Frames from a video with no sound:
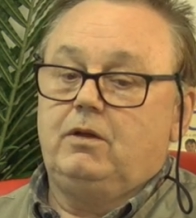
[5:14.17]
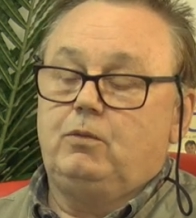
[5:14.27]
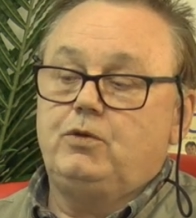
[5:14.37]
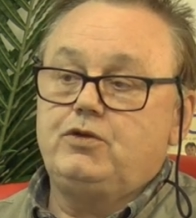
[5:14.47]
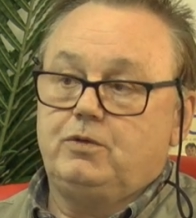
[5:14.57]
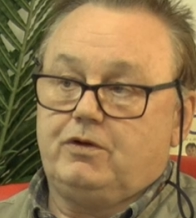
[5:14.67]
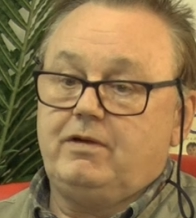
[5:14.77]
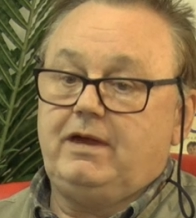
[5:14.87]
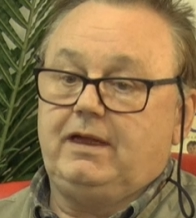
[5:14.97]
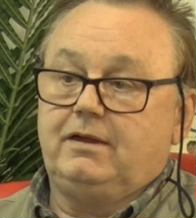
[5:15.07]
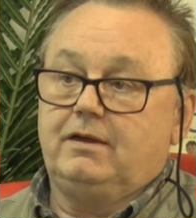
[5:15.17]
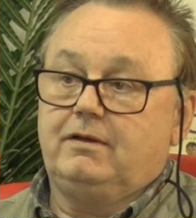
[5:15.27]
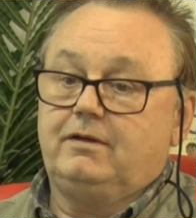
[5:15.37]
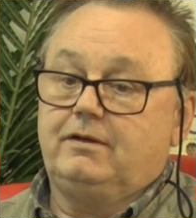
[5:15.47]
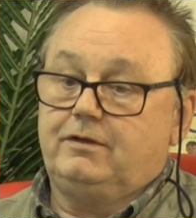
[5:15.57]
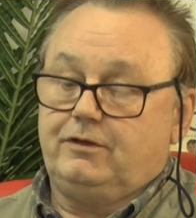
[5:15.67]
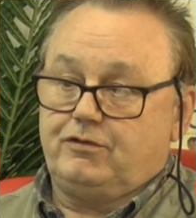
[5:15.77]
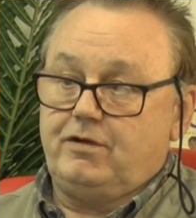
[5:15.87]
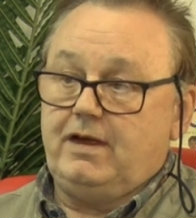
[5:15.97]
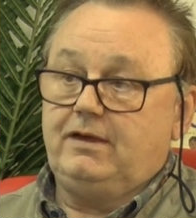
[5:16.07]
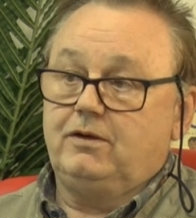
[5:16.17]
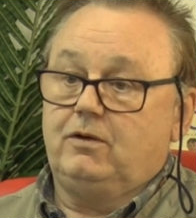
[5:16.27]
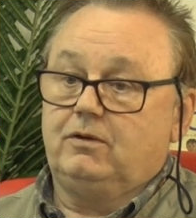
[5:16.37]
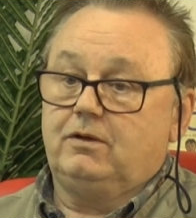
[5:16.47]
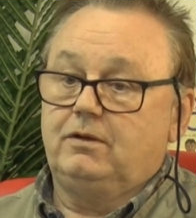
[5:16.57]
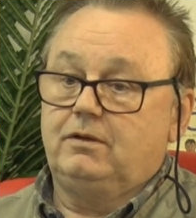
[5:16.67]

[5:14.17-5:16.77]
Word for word: would you agree that the trained dog,